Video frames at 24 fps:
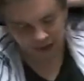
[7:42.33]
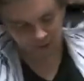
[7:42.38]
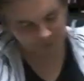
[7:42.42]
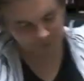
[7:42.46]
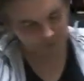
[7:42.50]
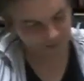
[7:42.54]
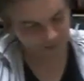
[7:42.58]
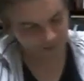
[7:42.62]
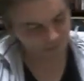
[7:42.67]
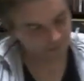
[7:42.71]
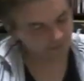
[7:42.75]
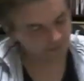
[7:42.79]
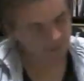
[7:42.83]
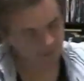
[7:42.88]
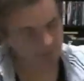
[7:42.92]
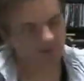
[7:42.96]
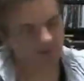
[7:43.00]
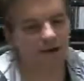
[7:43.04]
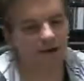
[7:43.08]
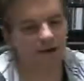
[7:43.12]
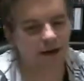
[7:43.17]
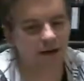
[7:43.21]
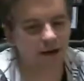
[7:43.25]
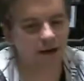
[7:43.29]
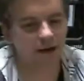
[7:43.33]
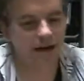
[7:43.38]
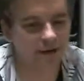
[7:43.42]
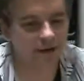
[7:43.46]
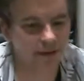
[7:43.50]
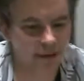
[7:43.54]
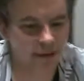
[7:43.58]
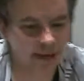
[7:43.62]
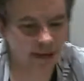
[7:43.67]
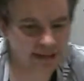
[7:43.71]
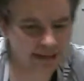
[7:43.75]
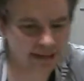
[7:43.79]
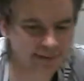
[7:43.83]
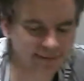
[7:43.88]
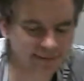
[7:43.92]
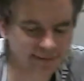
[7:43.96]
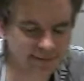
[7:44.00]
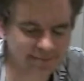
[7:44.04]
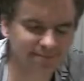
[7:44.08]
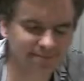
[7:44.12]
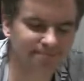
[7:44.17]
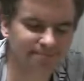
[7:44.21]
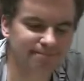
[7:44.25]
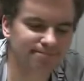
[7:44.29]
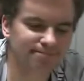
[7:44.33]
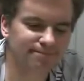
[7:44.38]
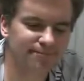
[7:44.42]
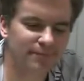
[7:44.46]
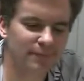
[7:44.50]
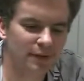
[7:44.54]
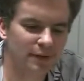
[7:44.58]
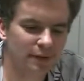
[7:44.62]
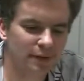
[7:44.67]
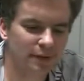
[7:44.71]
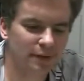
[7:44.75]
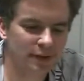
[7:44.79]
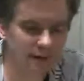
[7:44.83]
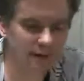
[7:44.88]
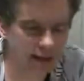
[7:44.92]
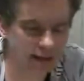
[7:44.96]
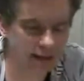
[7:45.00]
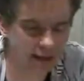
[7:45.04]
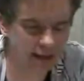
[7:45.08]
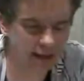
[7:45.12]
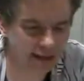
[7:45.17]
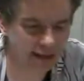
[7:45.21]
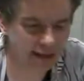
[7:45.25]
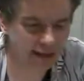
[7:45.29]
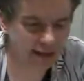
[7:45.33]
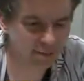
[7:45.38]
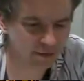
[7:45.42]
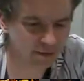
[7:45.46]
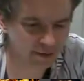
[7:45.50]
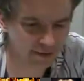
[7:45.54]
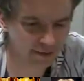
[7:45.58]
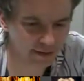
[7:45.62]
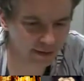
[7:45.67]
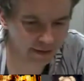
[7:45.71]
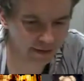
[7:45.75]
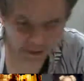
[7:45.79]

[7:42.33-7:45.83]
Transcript: I mean, well, I don't know. I get what he's